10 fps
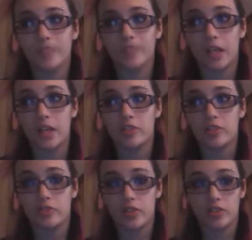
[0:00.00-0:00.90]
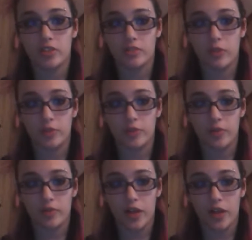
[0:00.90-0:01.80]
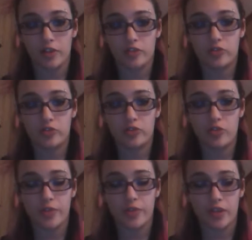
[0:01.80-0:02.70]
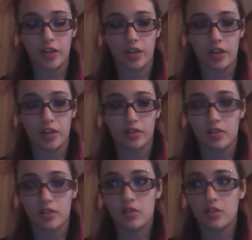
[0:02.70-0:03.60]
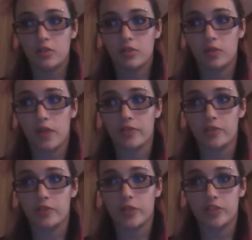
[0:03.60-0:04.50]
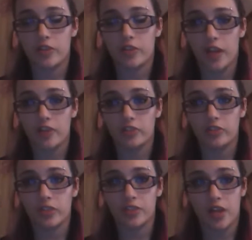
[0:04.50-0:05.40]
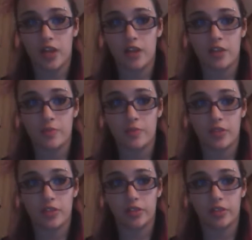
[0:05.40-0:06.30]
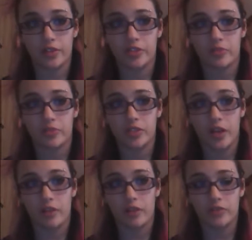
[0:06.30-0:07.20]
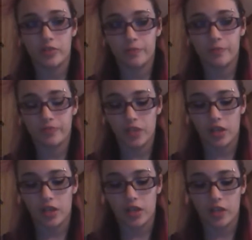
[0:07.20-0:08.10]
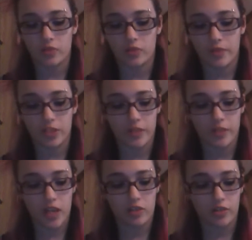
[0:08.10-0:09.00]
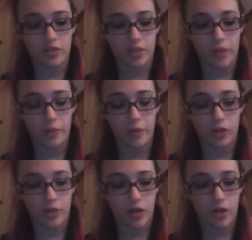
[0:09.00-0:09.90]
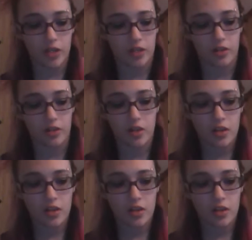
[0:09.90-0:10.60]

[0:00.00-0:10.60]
I guess the reason most people find it stupid and whatever is because they don't actually listen any deeper than the lyrics themselves. And that's what makes me angry, that people come on here